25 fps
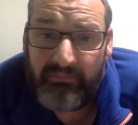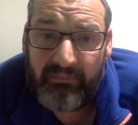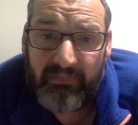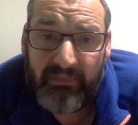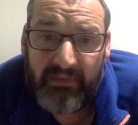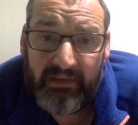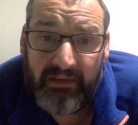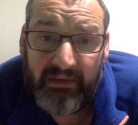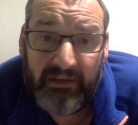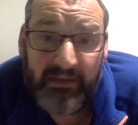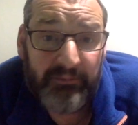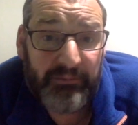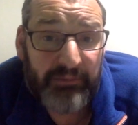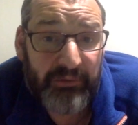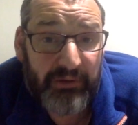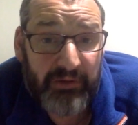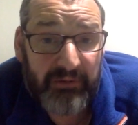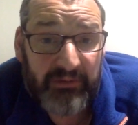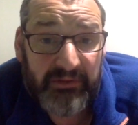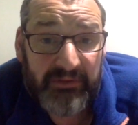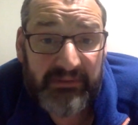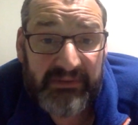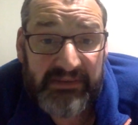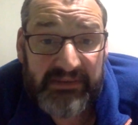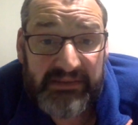The
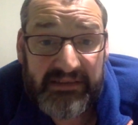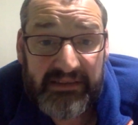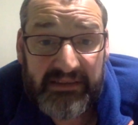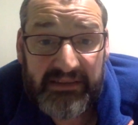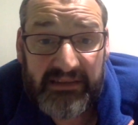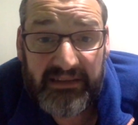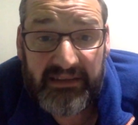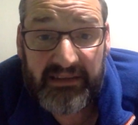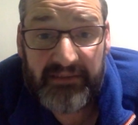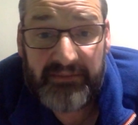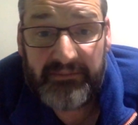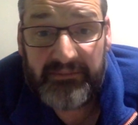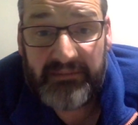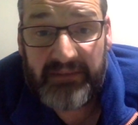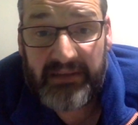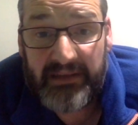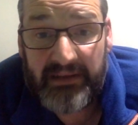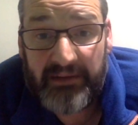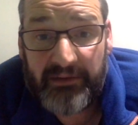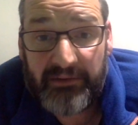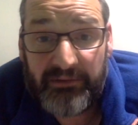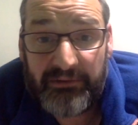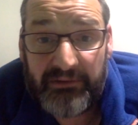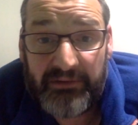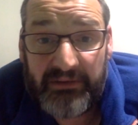problem is that I'm
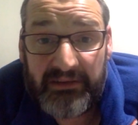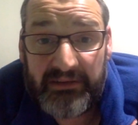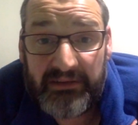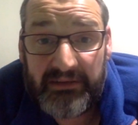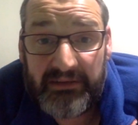now